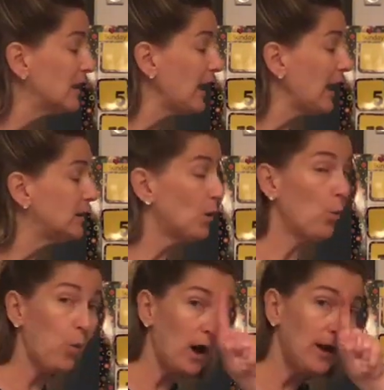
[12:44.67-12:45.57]
and a
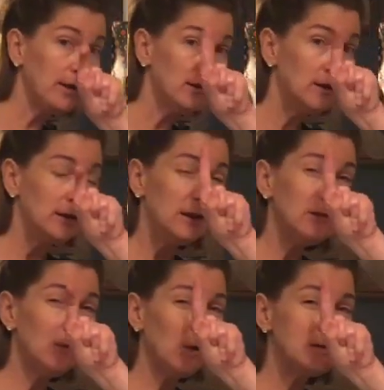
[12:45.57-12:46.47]
1 in
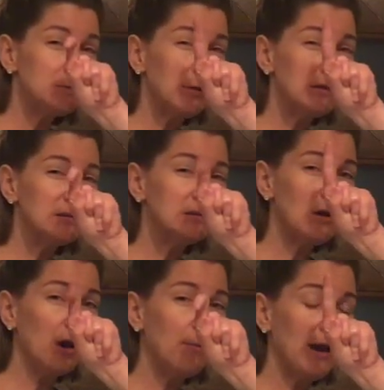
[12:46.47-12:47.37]
the ones place is
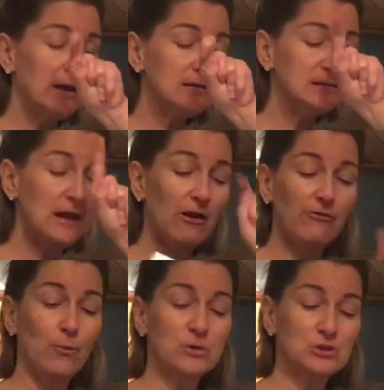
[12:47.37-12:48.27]
all by
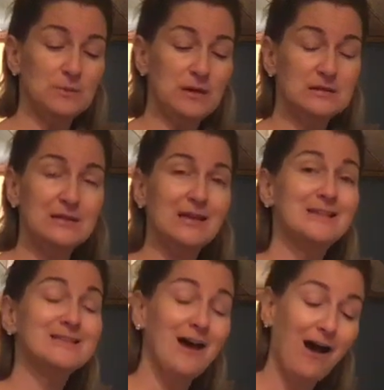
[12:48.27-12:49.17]
itself, which means
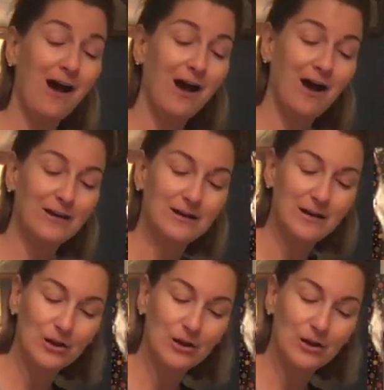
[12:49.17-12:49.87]
it's odd.